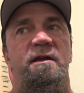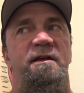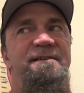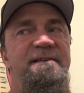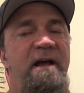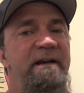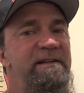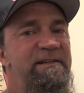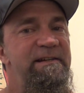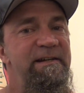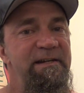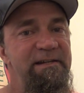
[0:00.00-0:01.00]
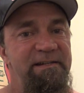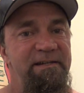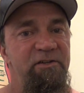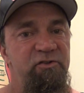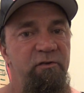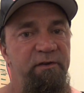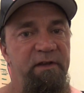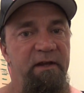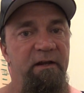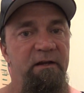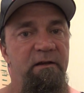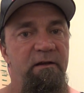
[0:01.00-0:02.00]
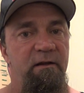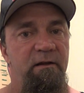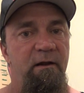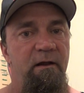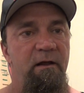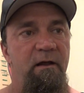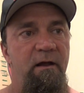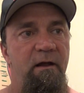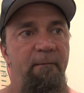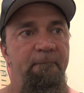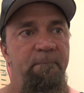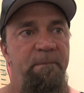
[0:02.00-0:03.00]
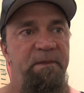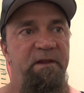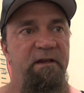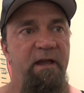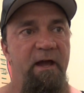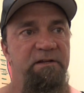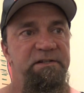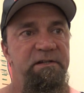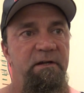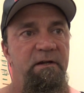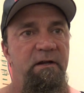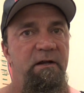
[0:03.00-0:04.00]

it's not as easy as you think to guess.